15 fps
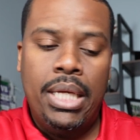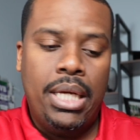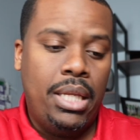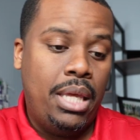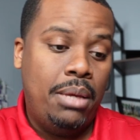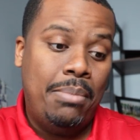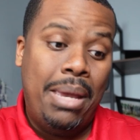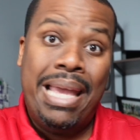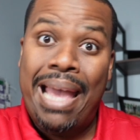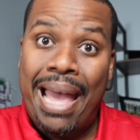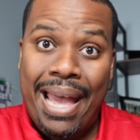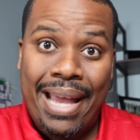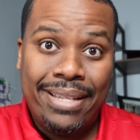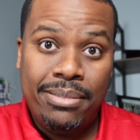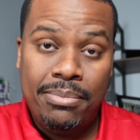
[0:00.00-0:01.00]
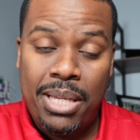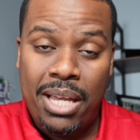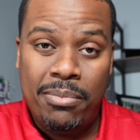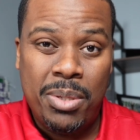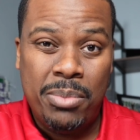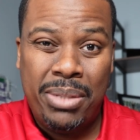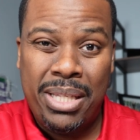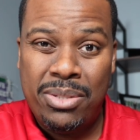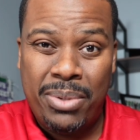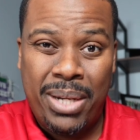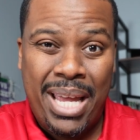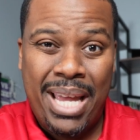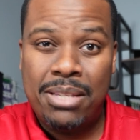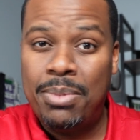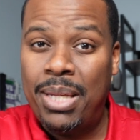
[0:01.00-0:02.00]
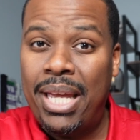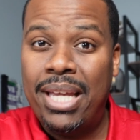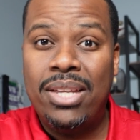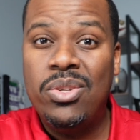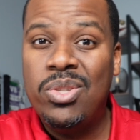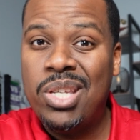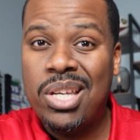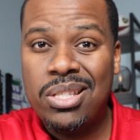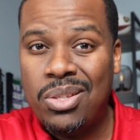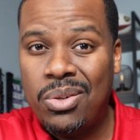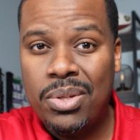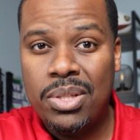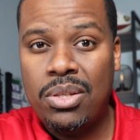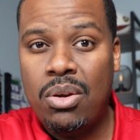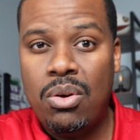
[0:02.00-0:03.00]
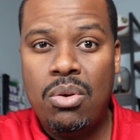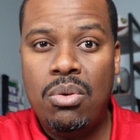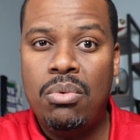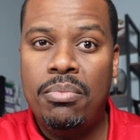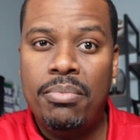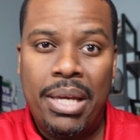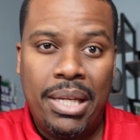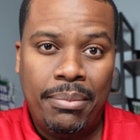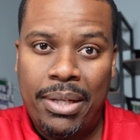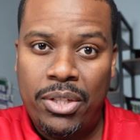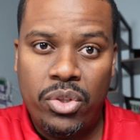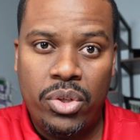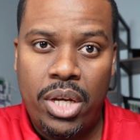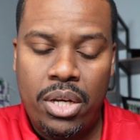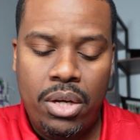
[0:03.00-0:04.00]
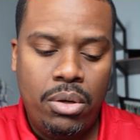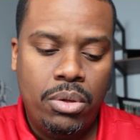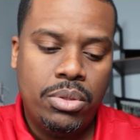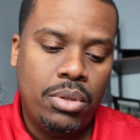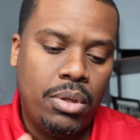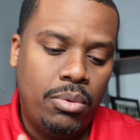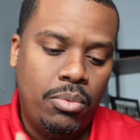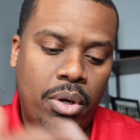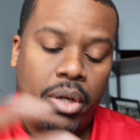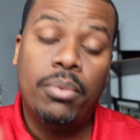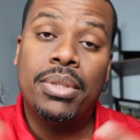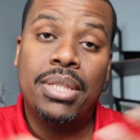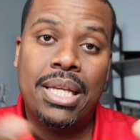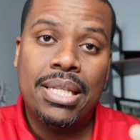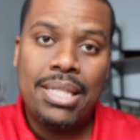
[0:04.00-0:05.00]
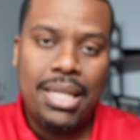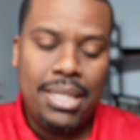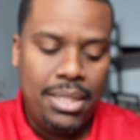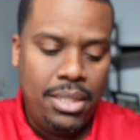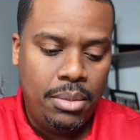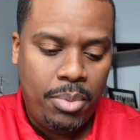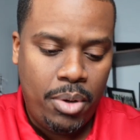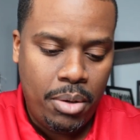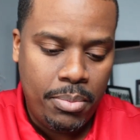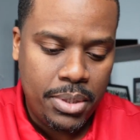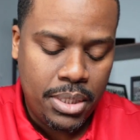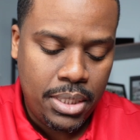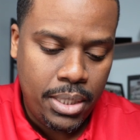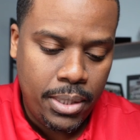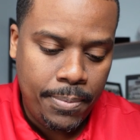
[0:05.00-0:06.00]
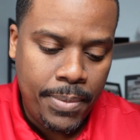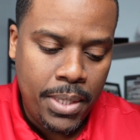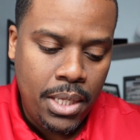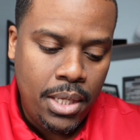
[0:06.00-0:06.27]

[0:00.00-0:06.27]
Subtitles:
They may ask me, I've been in places where they ask me, hey, can you text so-and-so, make sure they know. So I'm working with the SID departments there.